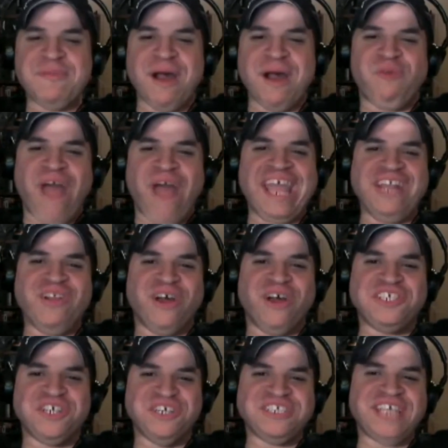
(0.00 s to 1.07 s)
about rocket
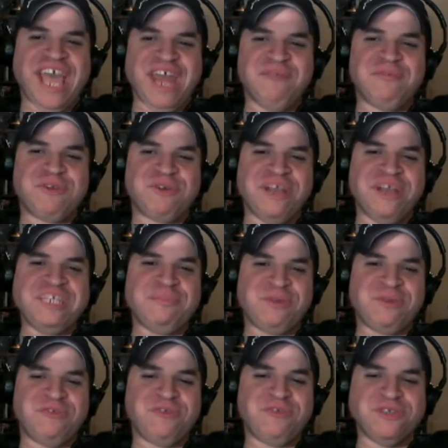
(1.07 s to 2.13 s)
launchers and crazy
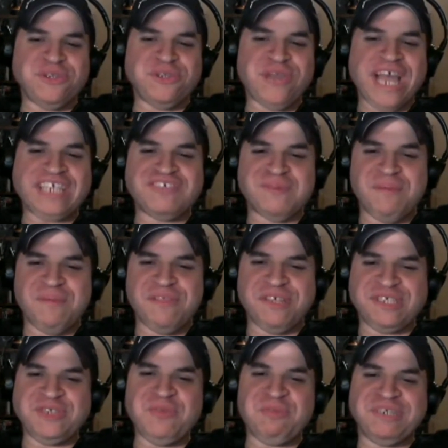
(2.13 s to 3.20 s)
peripherals, you guys remember the
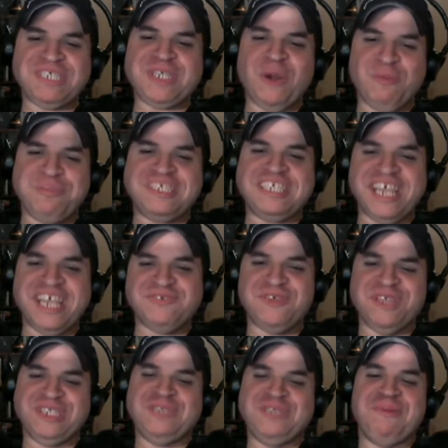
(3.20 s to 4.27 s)
Super Scope six
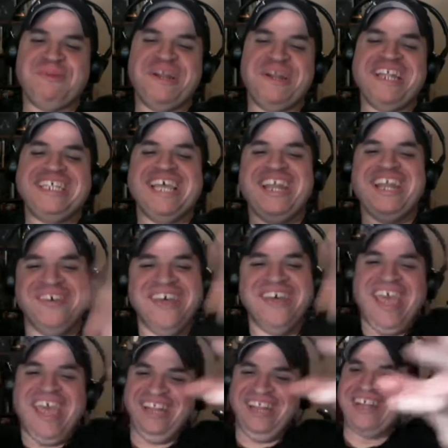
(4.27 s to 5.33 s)
for the Super Nintendo?
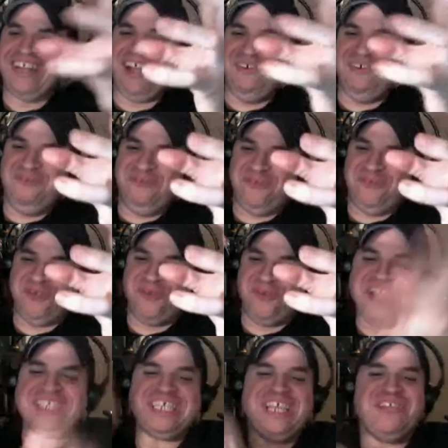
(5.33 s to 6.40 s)
It looked like a
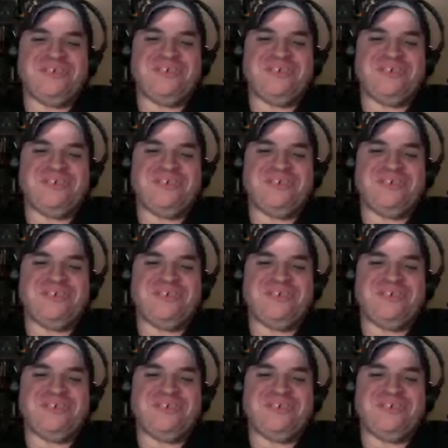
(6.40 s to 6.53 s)
crazy yep.